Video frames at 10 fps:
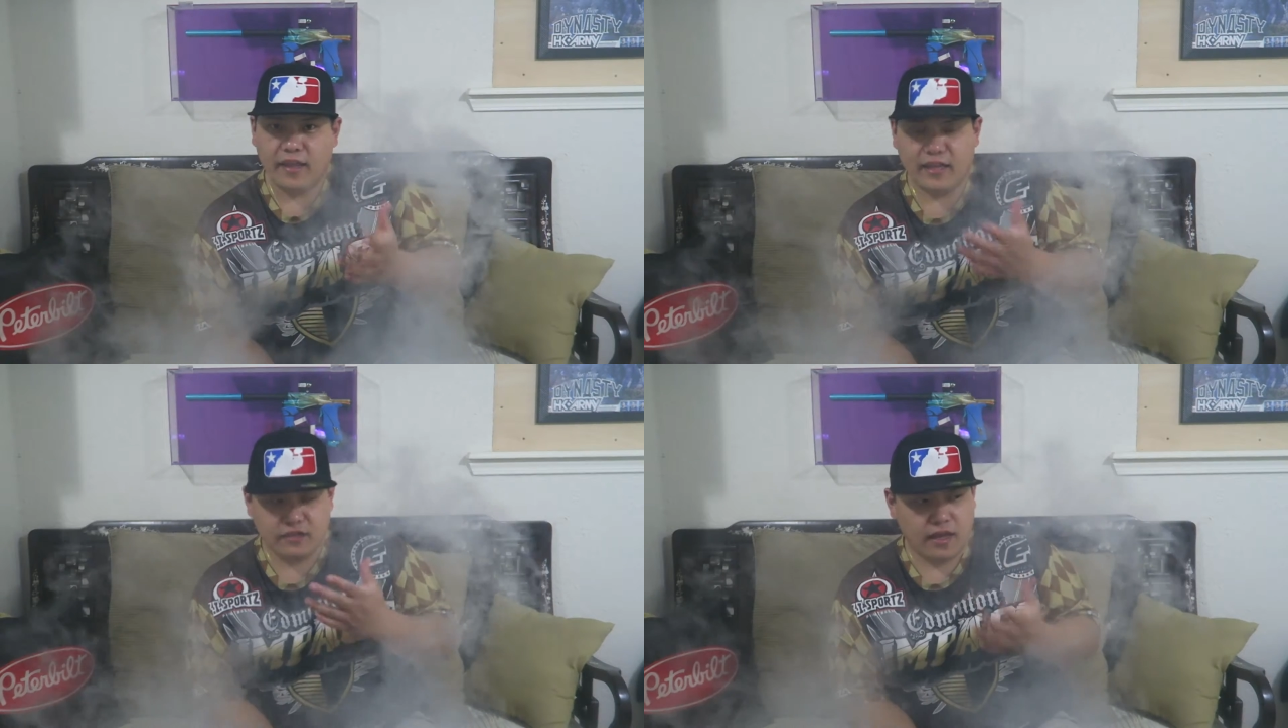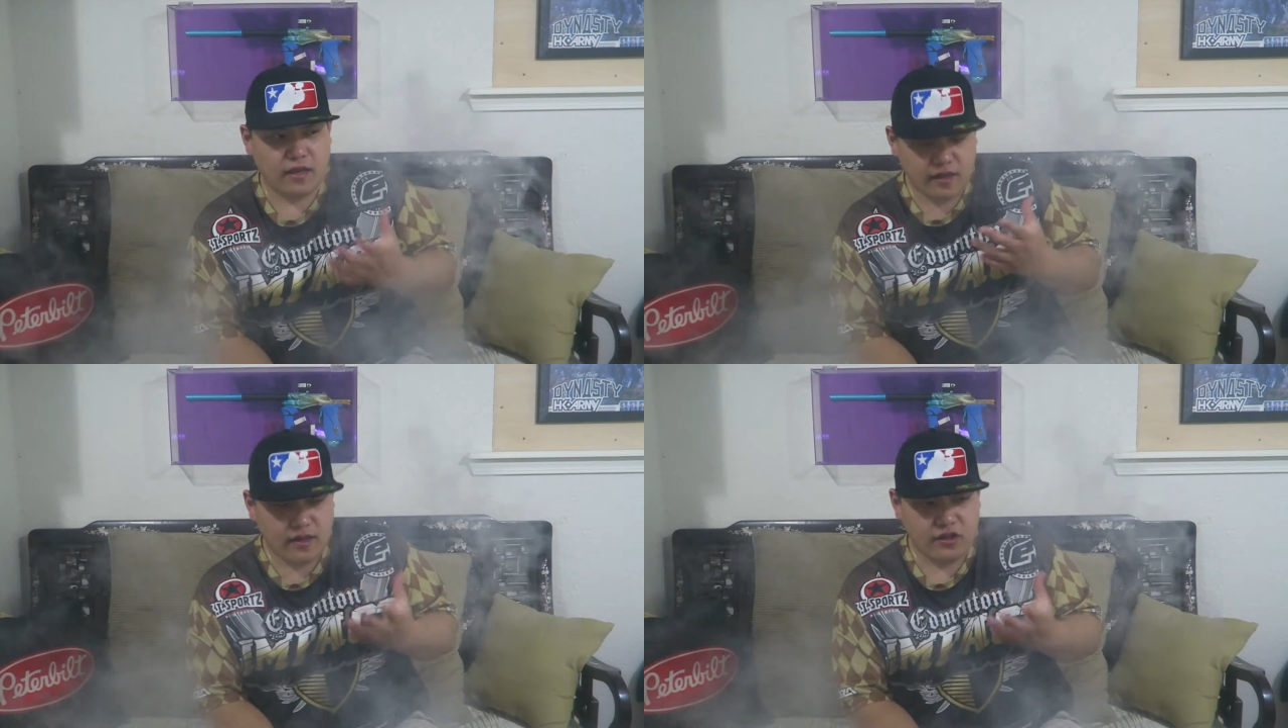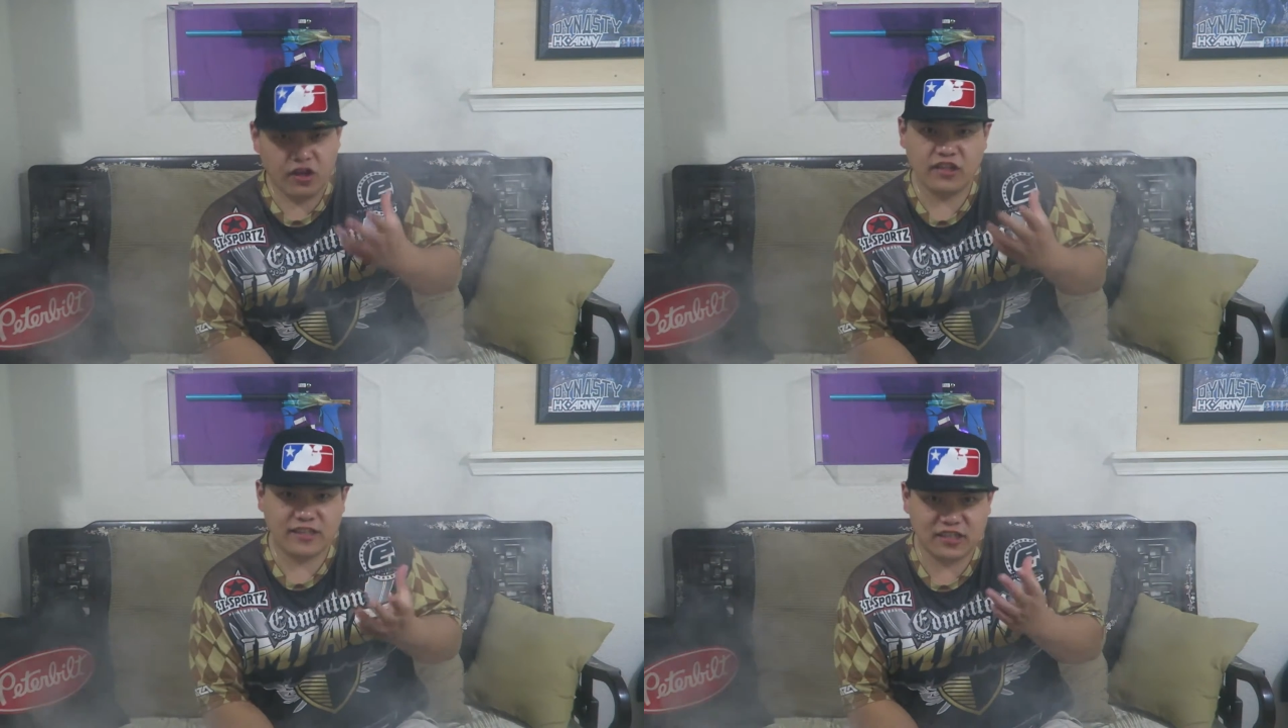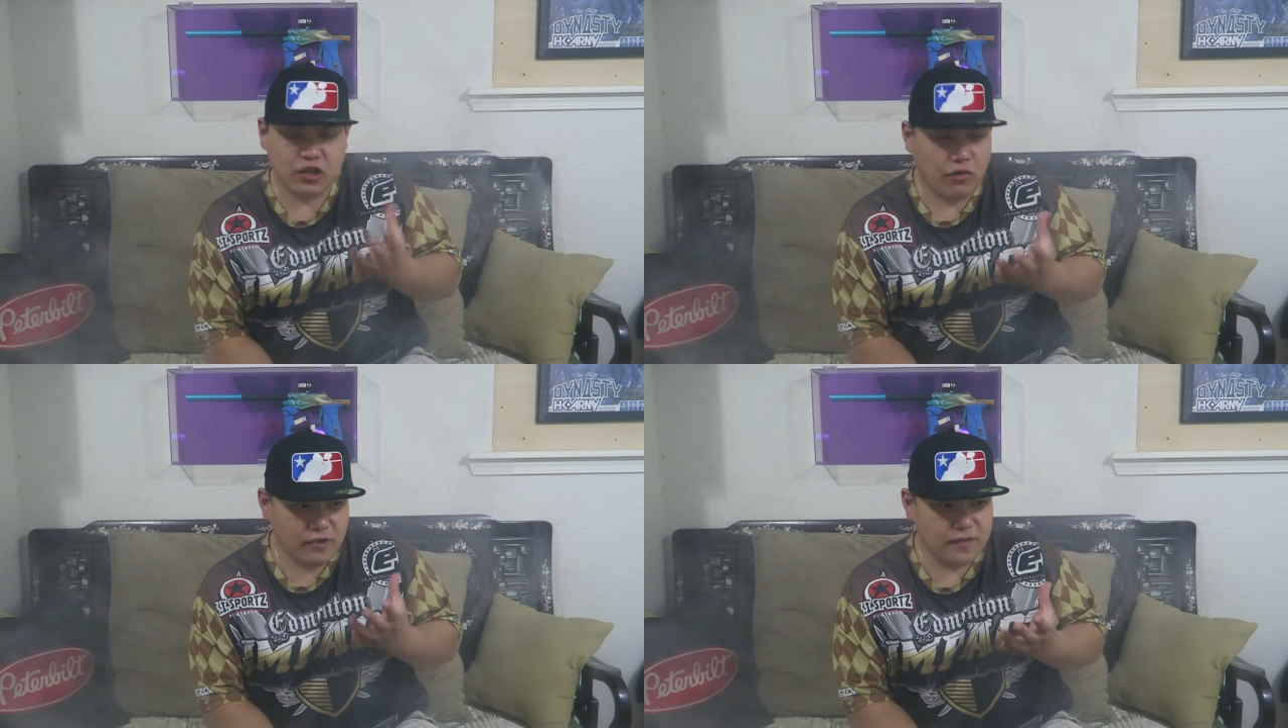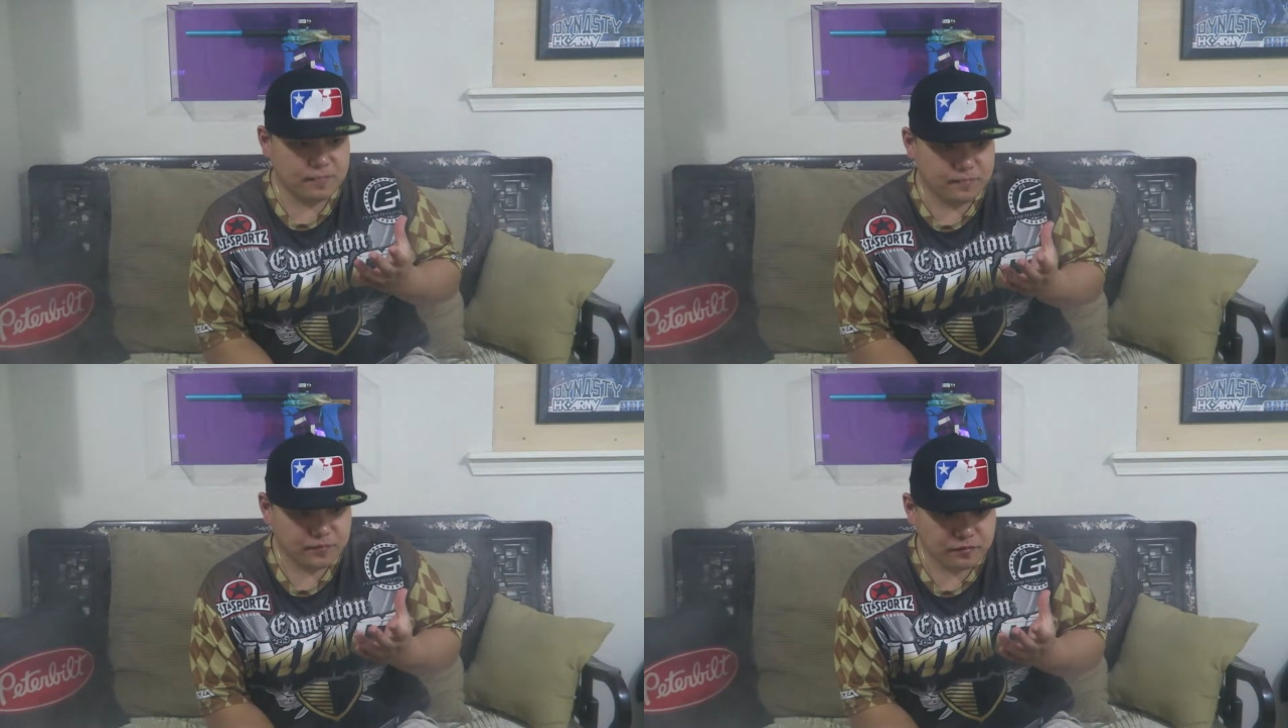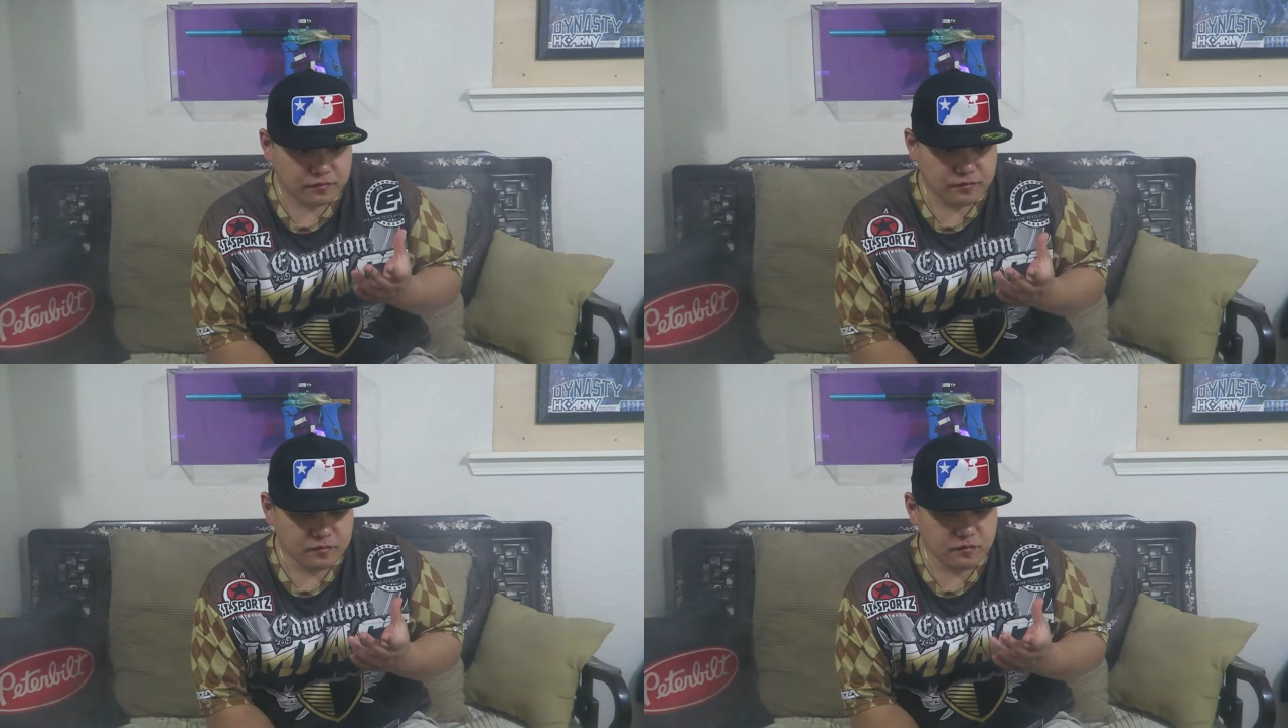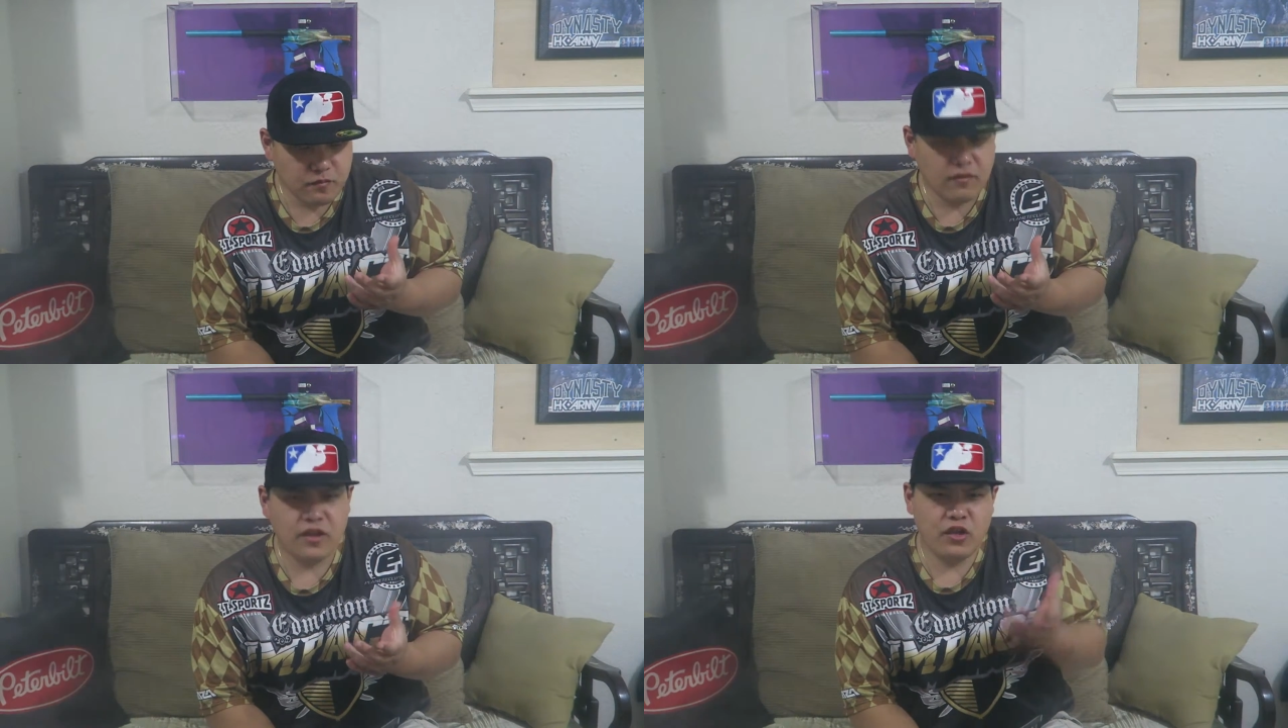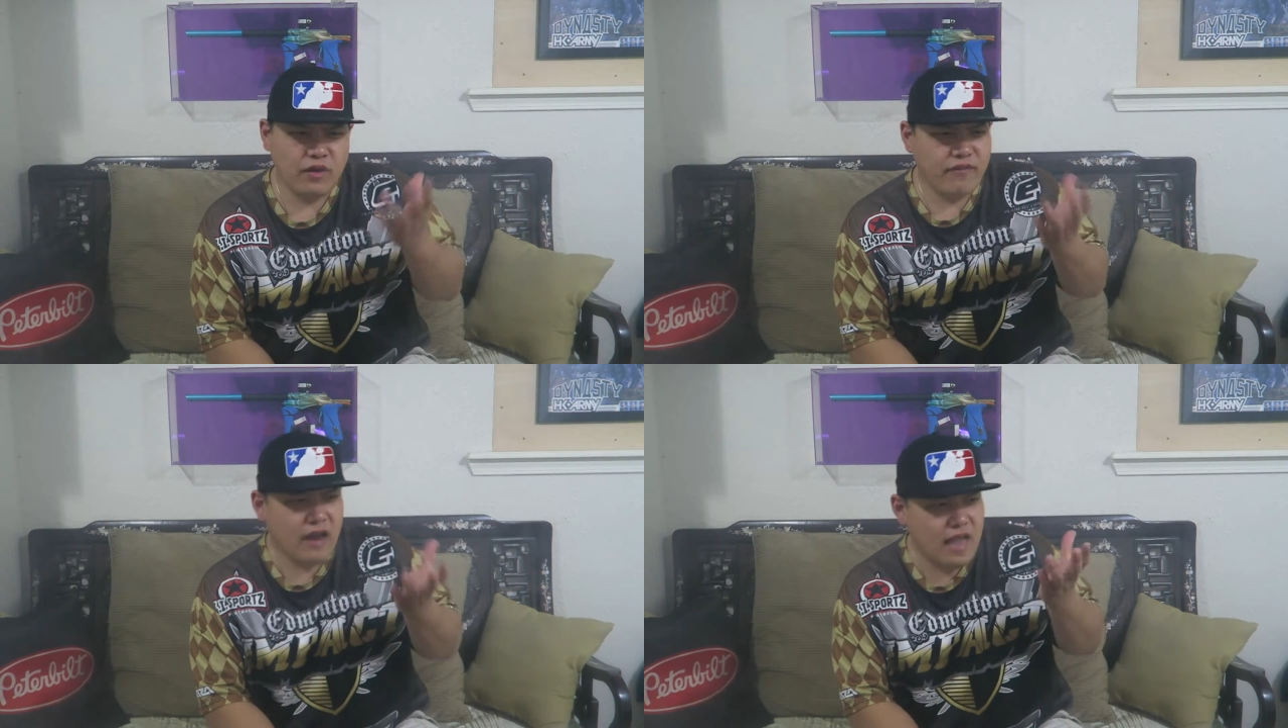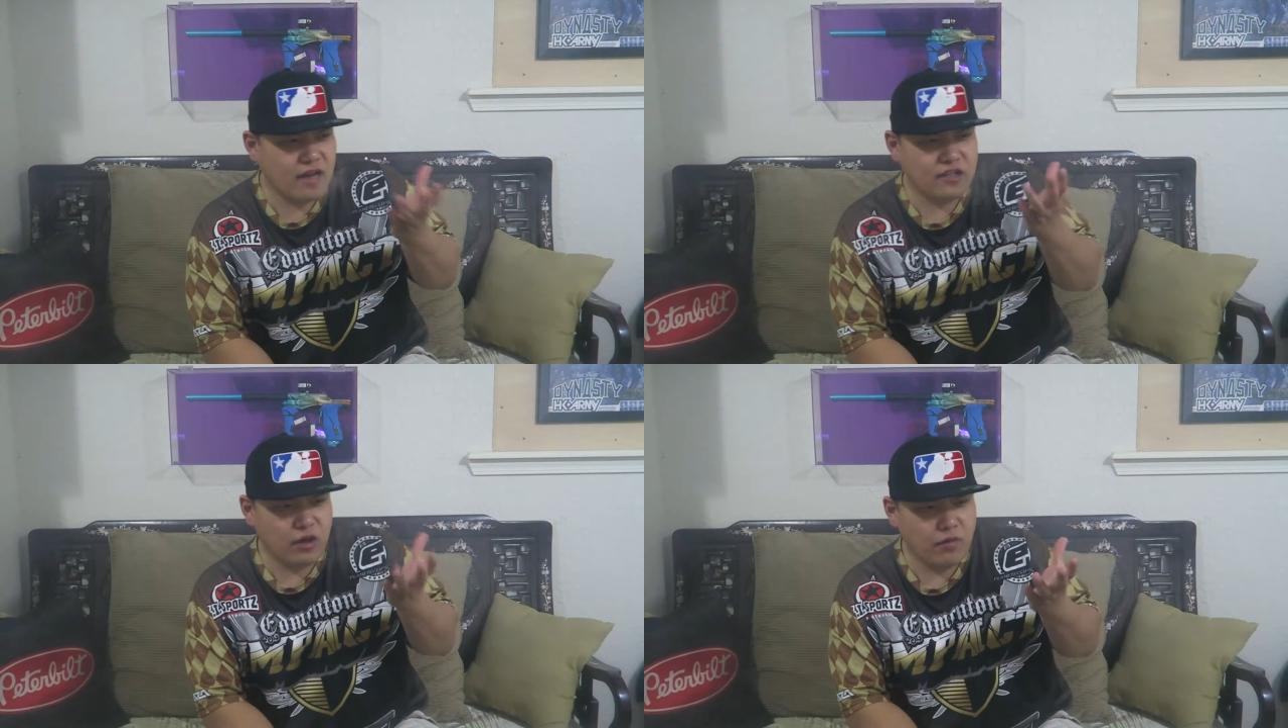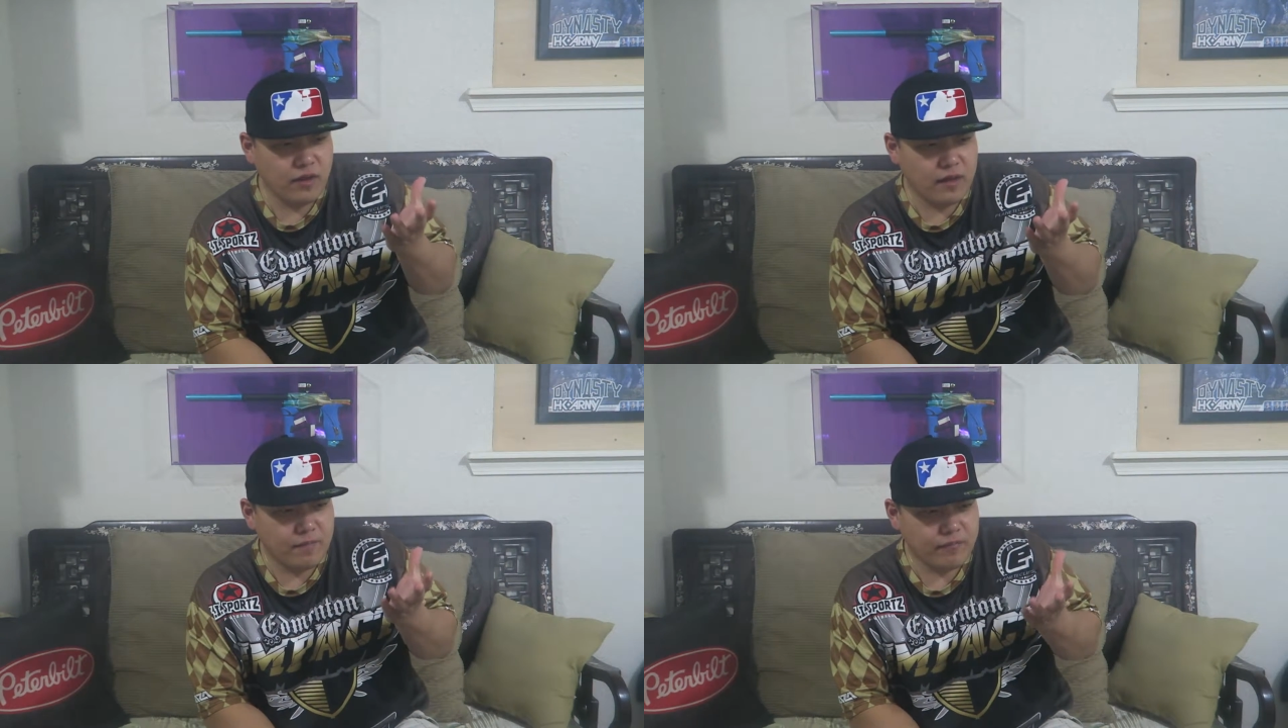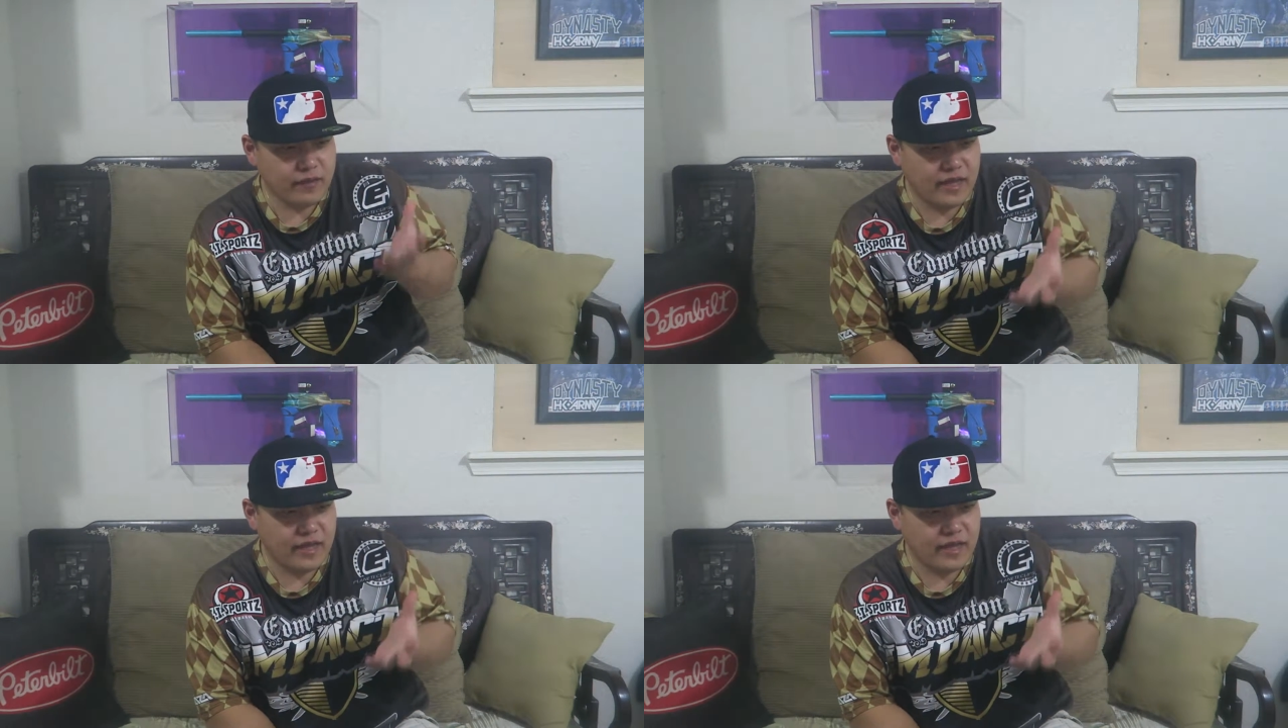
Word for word: It's, you can taste a donut. You never had a donut